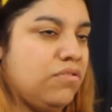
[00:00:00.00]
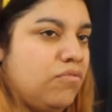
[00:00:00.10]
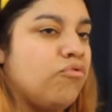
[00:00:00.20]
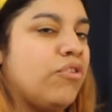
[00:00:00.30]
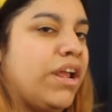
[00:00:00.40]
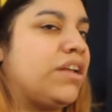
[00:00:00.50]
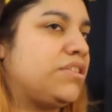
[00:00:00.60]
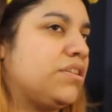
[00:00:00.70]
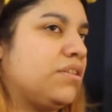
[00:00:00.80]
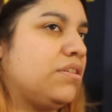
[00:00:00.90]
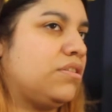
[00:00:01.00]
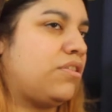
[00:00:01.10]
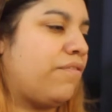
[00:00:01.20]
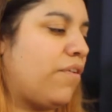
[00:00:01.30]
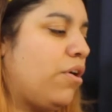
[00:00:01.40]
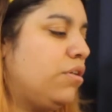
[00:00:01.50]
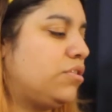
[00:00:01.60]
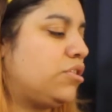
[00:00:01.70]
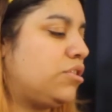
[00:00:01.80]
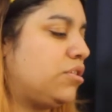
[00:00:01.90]
rigged the
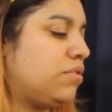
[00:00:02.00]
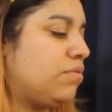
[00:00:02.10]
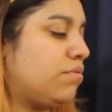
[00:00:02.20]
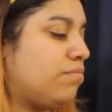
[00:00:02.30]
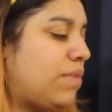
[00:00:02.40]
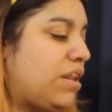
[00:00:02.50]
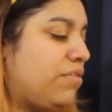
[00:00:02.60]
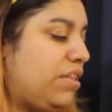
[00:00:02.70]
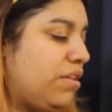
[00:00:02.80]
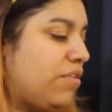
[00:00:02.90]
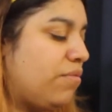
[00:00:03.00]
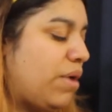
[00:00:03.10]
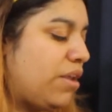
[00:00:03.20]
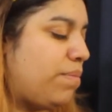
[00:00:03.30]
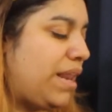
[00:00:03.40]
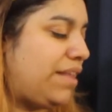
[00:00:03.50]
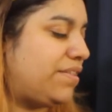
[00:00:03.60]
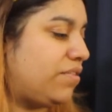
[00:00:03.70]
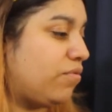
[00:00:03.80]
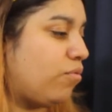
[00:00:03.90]
votes, in a
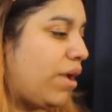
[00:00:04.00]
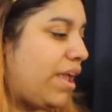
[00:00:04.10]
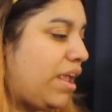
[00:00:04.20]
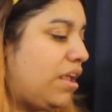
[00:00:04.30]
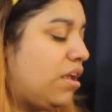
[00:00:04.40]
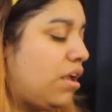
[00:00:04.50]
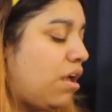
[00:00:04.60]
manipulated way.